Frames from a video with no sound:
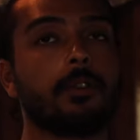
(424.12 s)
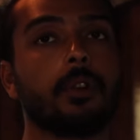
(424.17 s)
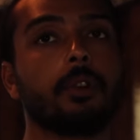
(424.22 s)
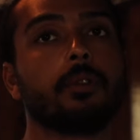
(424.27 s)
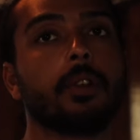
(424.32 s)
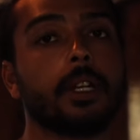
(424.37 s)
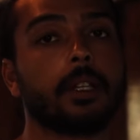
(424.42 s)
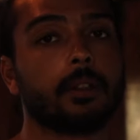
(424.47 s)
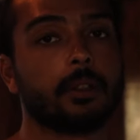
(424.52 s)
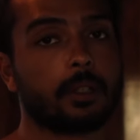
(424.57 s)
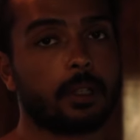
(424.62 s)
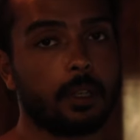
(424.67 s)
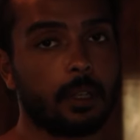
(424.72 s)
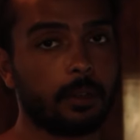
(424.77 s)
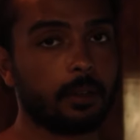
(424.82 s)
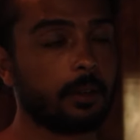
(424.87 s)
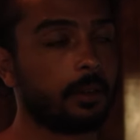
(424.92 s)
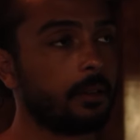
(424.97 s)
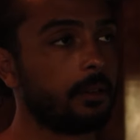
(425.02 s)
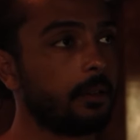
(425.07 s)
foot ring. There's
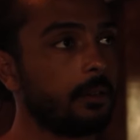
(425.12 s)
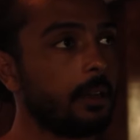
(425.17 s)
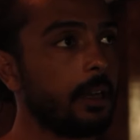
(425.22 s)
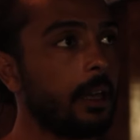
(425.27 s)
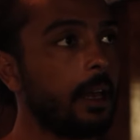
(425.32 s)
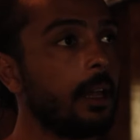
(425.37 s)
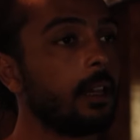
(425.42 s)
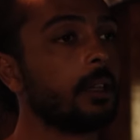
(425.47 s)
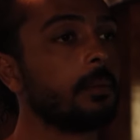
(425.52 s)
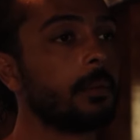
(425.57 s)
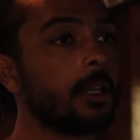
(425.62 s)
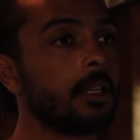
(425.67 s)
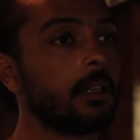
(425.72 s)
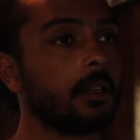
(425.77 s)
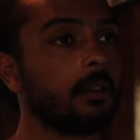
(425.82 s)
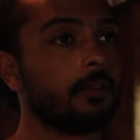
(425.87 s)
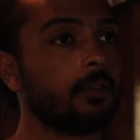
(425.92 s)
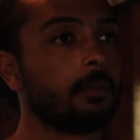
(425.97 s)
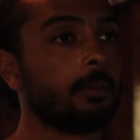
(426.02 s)
another element of